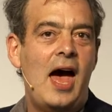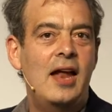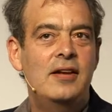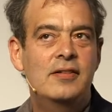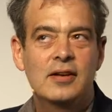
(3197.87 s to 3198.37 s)

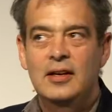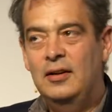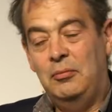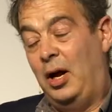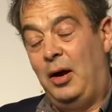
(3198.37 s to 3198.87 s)
And
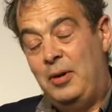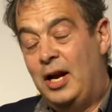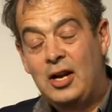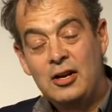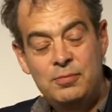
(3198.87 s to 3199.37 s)
I mean,
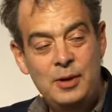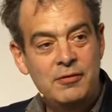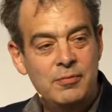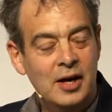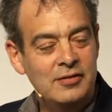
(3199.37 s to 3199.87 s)
I can only
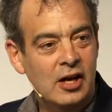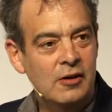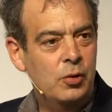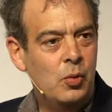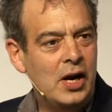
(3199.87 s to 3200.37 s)
speak for
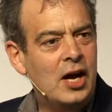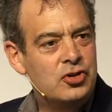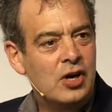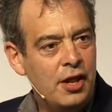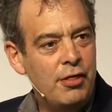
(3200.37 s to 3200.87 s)
myself, but when I
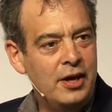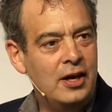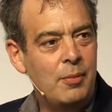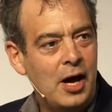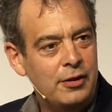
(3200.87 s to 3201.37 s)
try and
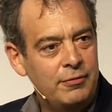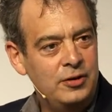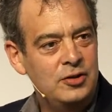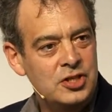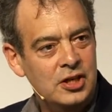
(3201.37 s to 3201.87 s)
think about the
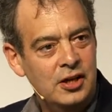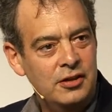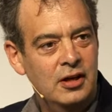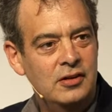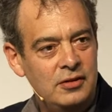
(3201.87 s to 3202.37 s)
future
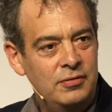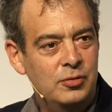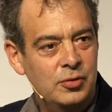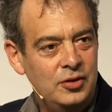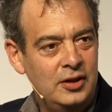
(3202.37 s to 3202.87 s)
30,
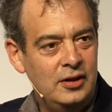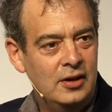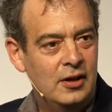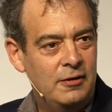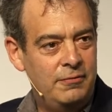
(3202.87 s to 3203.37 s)
40,
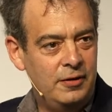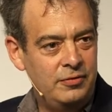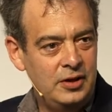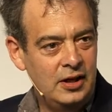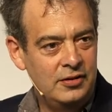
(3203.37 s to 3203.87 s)

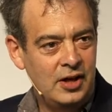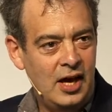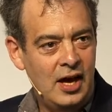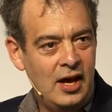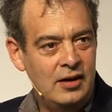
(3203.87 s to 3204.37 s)
50 years
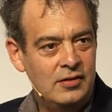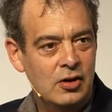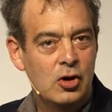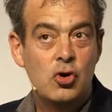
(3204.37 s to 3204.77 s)
ahead,